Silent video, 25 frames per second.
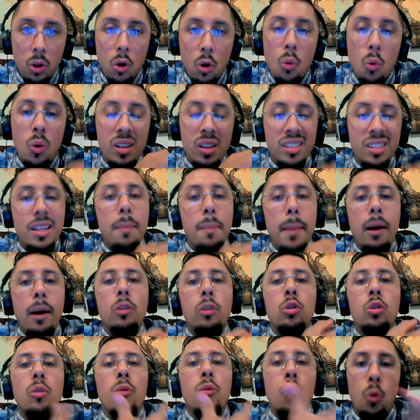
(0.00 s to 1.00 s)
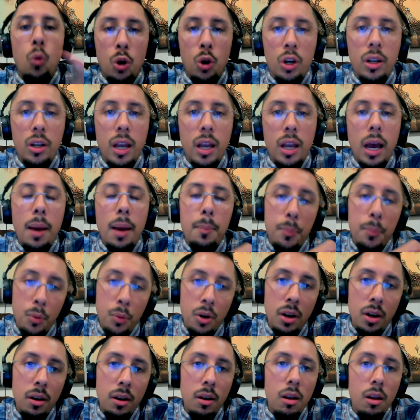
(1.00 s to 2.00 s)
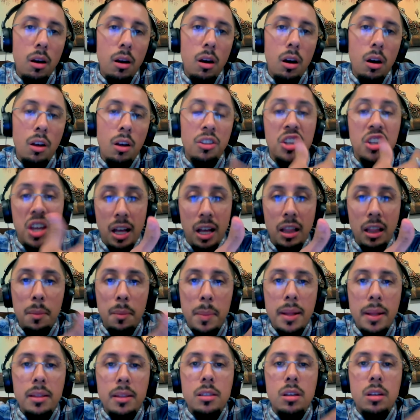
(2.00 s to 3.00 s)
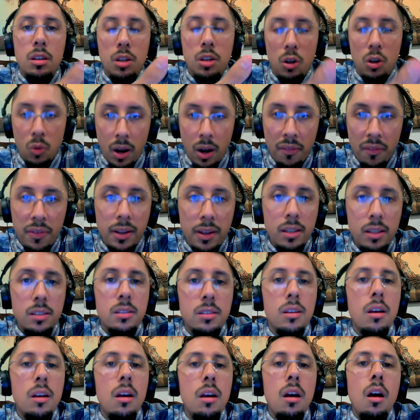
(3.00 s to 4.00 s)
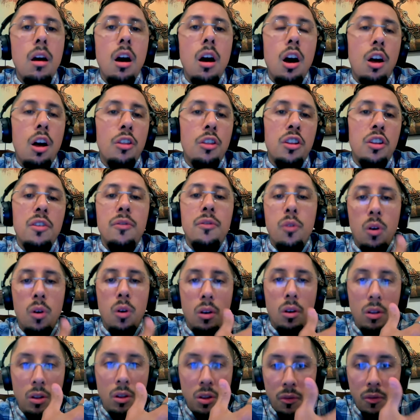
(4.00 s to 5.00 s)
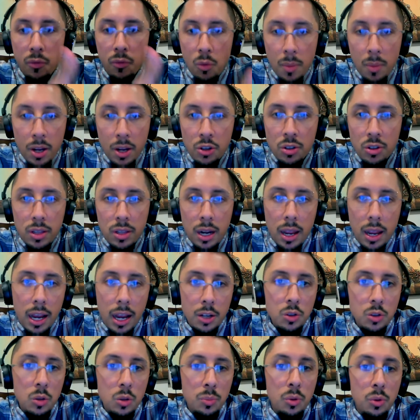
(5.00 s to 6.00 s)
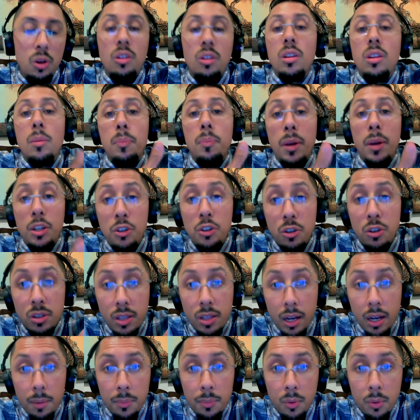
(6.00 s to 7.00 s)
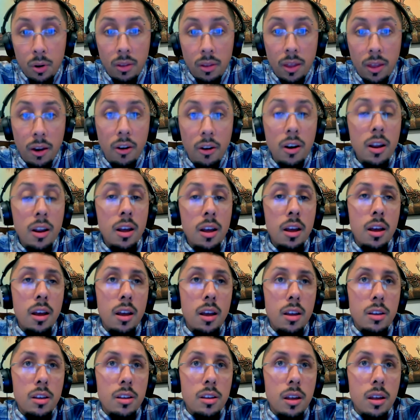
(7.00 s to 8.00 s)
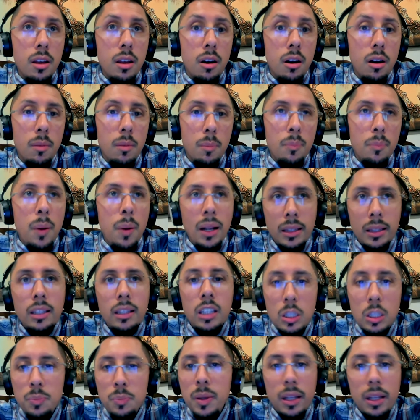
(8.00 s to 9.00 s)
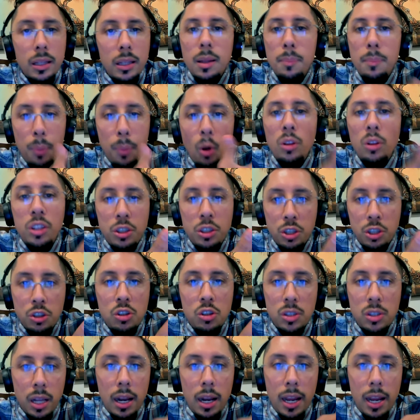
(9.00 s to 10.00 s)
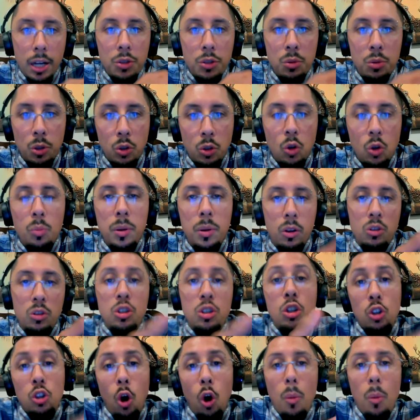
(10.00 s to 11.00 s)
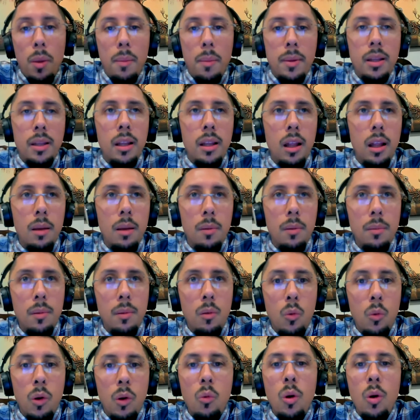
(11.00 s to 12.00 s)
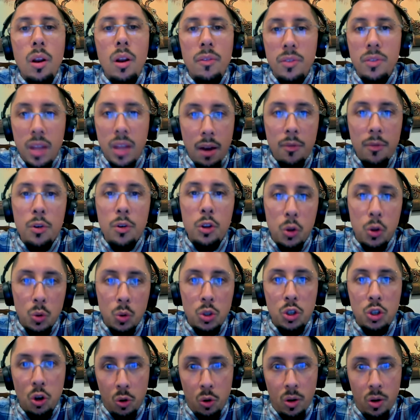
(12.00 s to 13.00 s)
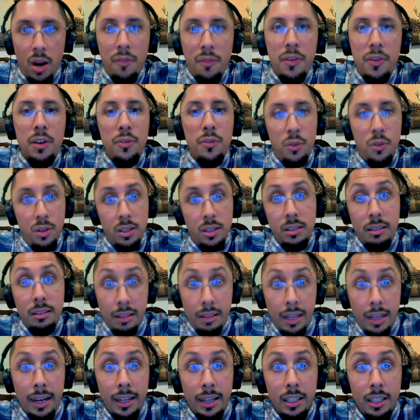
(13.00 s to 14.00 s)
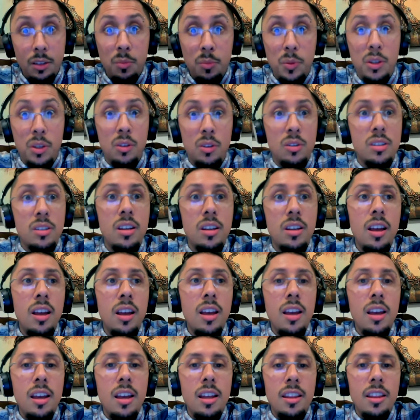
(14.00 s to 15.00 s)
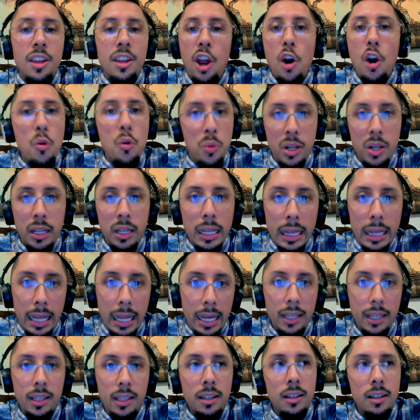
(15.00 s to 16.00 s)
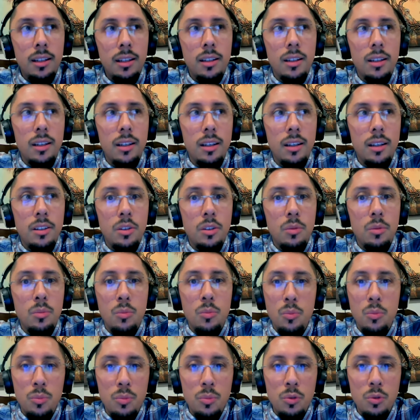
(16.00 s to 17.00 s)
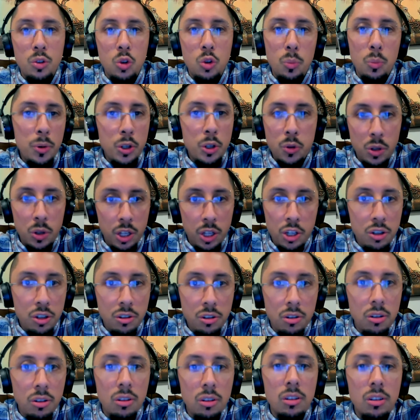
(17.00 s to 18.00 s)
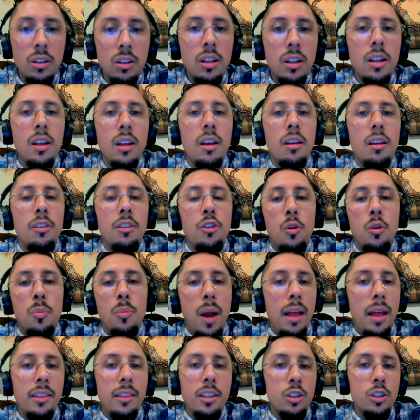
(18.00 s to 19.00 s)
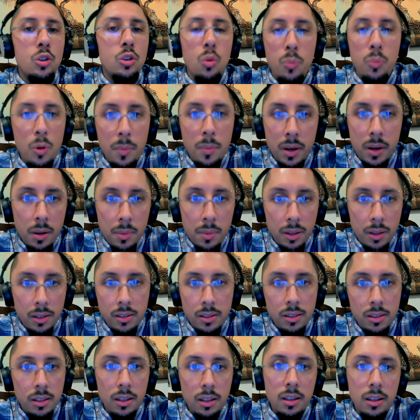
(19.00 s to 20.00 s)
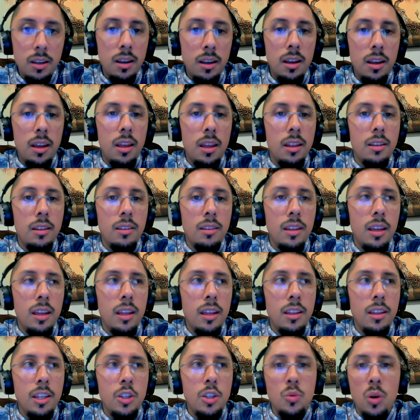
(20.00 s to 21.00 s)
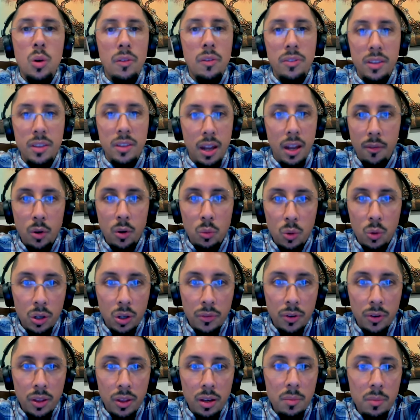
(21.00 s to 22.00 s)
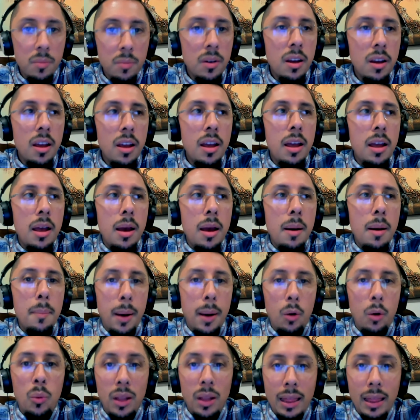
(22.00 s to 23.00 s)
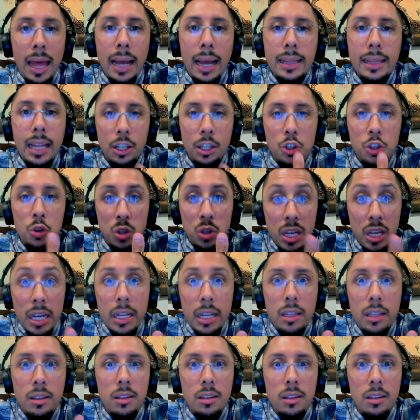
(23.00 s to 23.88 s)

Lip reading: was the amount of work I put it on the elements, on the graphics, on the information that I actually put on the pictures that I put it there. Practically speaking, the bold decisions that I actually took, because she told me, I mean, we would have never used your graphic for this client because they are really like super traditional. Their brand is super minimalistic, and this would have never worked for them. But we like that you did it,